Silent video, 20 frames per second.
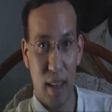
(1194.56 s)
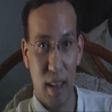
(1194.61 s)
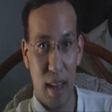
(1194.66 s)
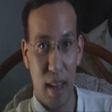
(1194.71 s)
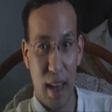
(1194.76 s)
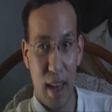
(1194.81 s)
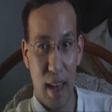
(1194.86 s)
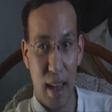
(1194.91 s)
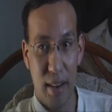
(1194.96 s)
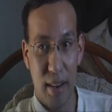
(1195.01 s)

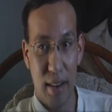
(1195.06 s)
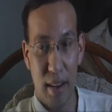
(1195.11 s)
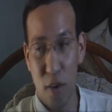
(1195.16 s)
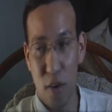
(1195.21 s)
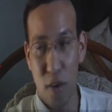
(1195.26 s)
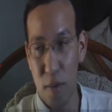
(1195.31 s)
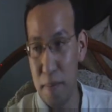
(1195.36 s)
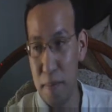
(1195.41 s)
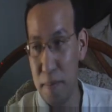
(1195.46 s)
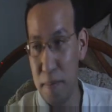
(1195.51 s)
And I
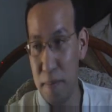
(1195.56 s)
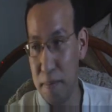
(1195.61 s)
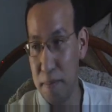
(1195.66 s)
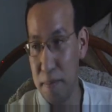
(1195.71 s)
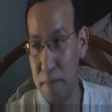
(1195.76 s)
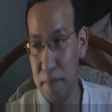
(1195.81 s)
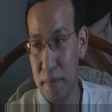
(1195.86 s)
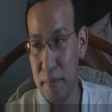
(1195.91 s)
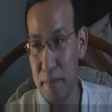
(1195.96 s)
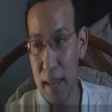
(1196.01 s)
hope
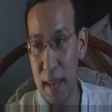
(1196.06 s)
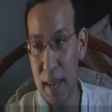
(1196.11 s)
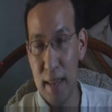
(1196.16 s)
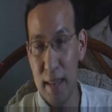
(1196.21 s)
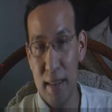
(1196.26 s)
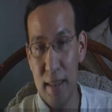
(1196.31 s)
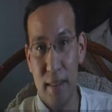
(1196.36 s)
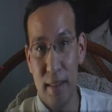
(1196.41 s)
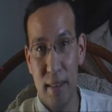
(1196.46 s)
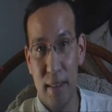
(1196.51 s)

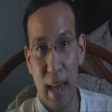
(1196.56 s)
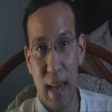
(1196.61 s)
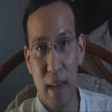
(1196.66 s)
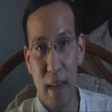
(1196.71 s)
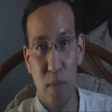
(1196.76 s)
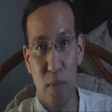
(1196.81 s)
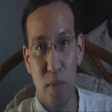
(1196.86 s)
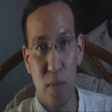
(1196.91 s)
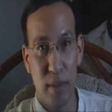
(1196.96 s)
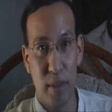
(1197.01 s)
they
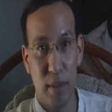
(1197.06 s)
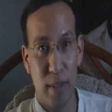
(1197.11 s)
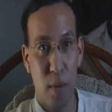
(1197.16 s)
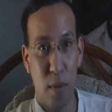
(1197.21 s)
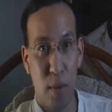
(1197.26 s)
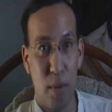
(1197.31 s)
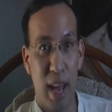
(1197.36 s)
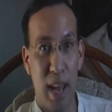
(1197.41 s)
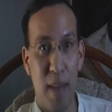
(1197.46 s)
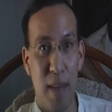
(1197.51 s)
get what they
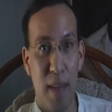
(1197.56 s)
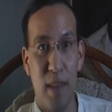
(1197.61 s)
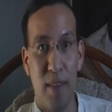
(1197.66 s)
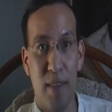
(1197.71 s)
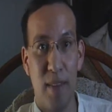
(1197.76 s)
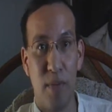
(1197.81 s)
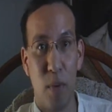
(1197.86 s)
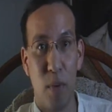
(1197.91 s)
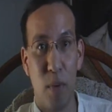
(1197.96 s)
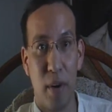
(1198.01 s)
were aiming
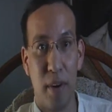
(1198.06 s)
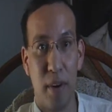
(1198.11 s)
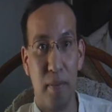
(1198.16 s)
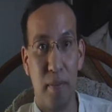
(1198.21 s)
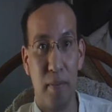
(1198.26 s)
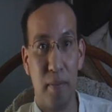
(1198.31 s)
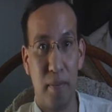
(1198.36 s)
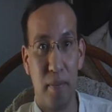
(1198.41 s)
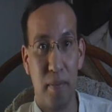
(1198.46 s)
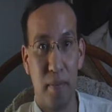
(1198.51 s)
for.
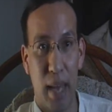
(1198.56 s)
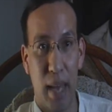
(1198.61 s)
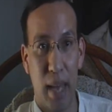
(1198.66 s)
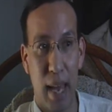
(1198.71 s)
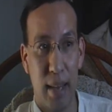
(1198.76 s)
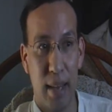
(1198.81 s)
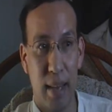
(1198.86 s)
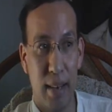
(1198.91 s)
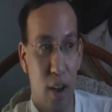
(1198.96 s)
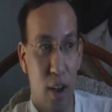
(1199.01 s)

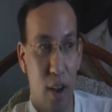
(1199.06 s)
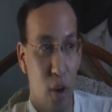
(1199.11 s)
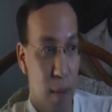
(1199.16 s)
and I